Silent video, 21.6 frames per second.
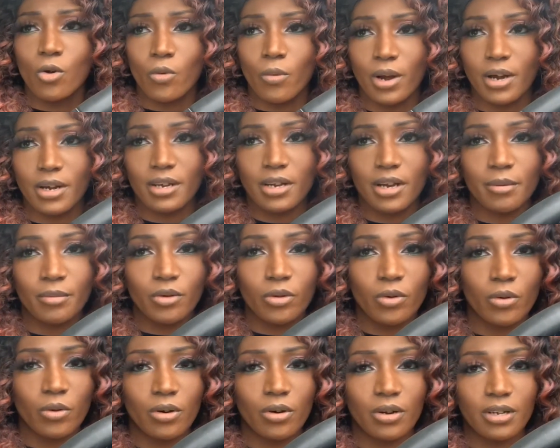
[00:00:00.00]
Right now I'm
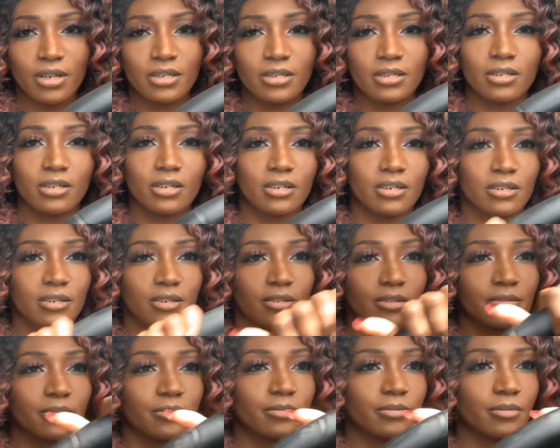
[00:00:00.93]
going
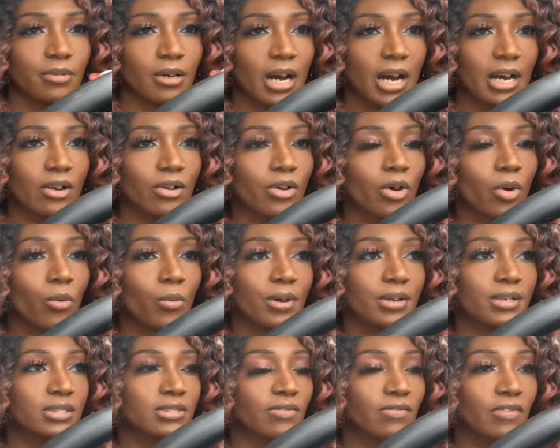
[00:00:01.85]
uh, I don't know
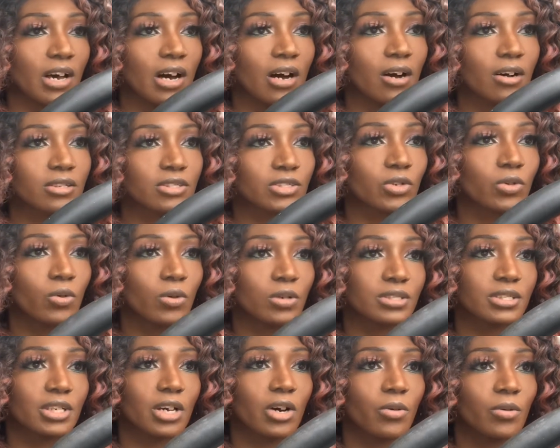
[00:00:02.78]
when this vlog is going
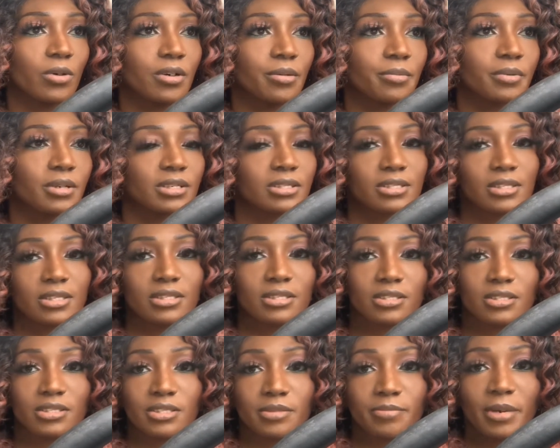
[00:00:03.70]
to go up because this
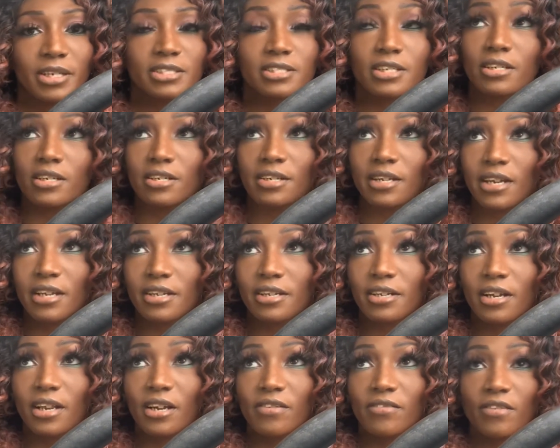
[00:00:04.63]
is just basically a day in the
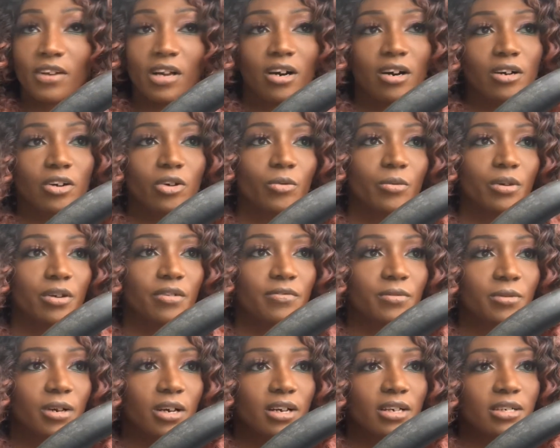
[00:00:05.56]
life vlog or whatever
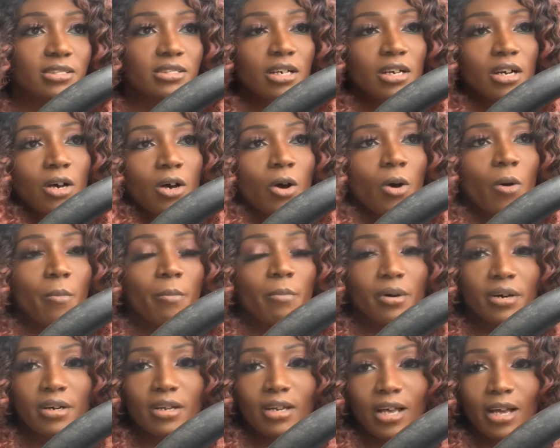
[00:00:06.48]
you guys.
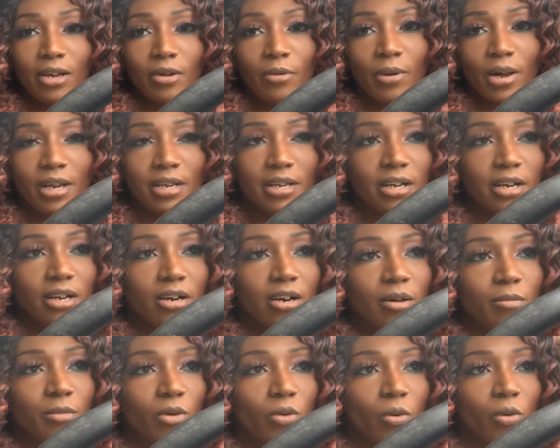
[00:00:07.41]
But like right now,
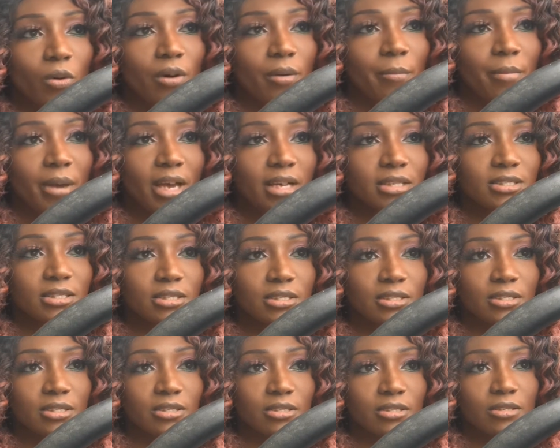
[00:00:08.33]
I'm going back
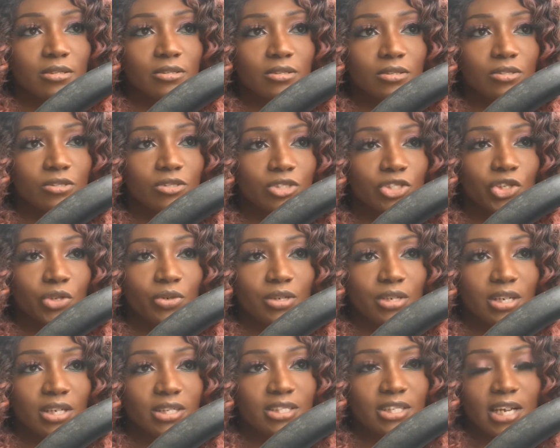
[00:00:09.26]
to
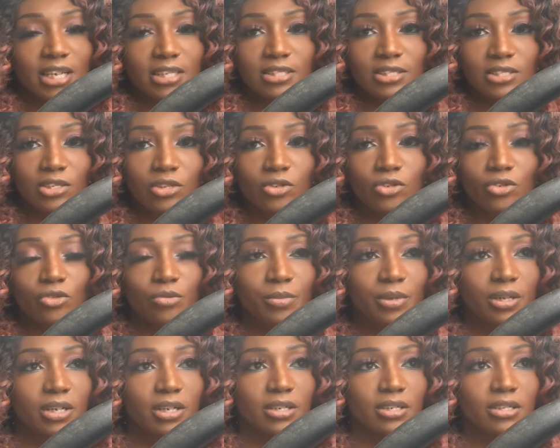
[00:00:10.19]
Julian and Jaxon School
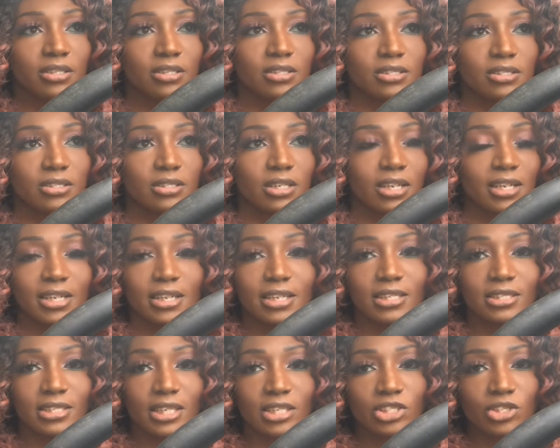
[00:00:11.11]
because the
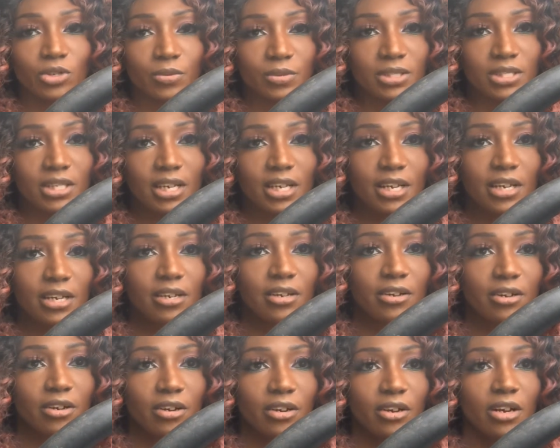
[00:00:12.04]
lead teacher was not in
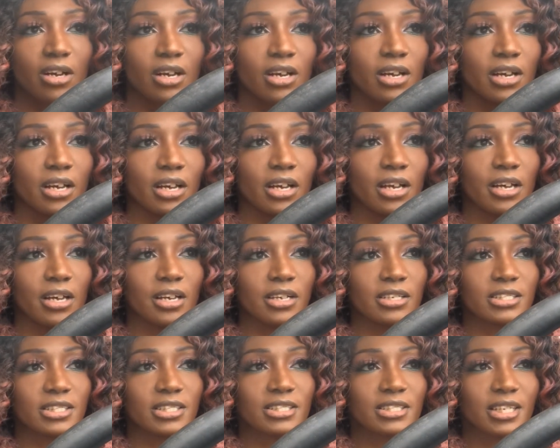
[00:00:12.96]
there,
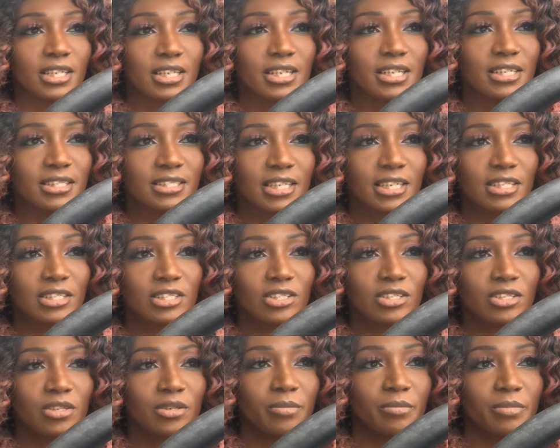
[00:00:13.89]
and she's the lead
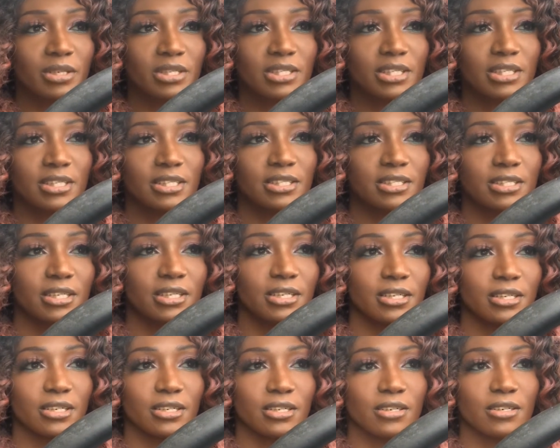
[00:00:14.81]
teacher, but she's
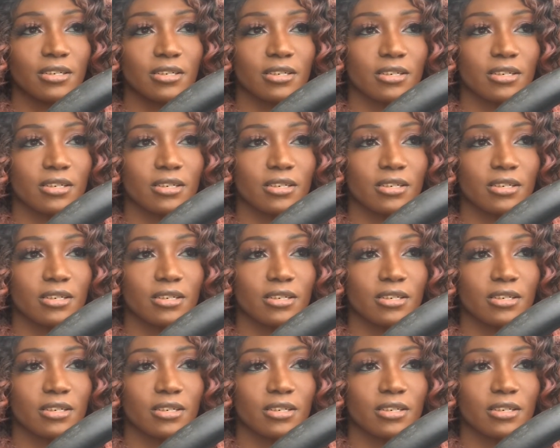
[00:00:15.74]
the